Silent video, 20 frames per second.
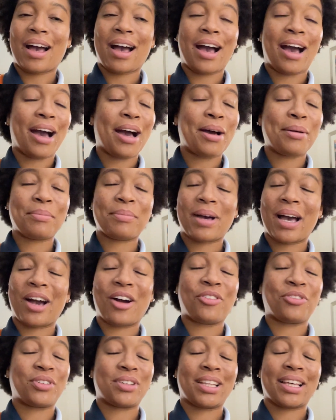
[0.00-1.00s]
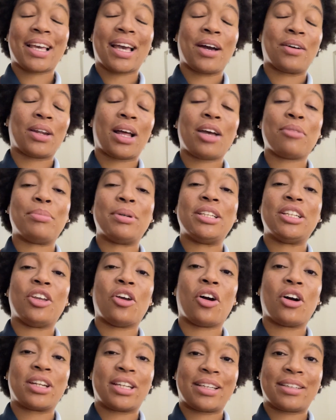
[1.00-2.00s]
I'm out for the count. I've been
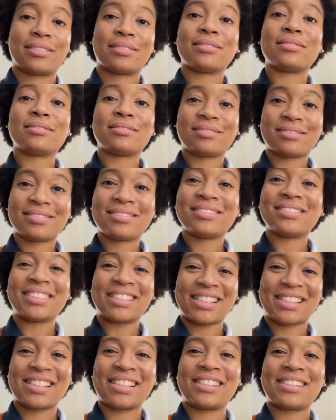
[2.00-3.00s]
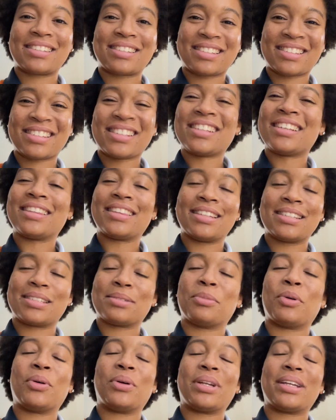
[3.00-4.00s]
yawning since this
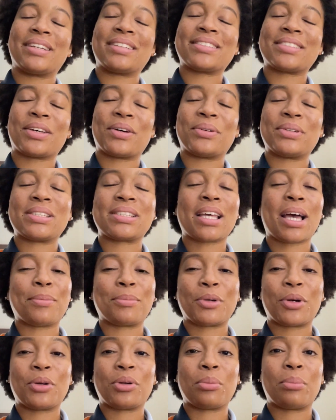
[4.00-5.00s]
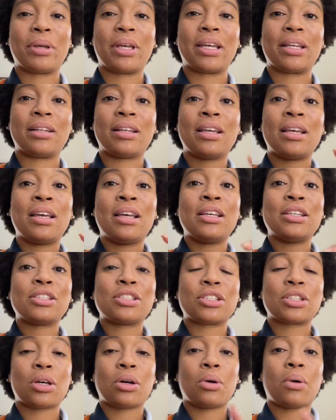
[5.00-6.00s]
morning so it's time to go to bed.
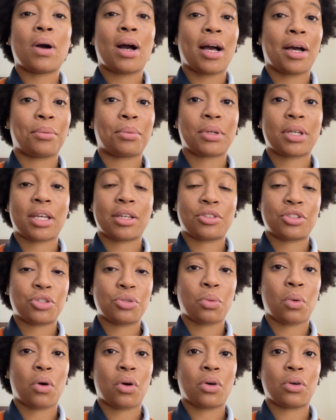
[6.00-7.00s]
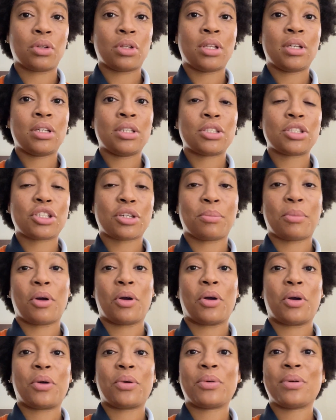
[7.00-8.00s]
So I will catch you all
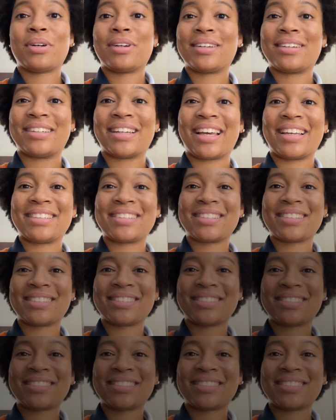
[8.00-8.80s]
tomorrow. Good night.